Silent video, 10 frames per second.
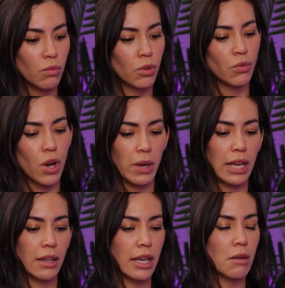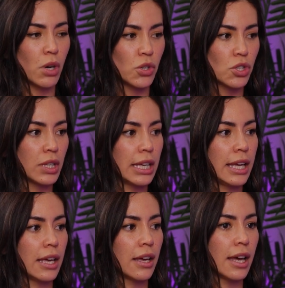growing like
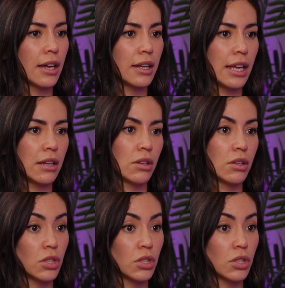emotionally and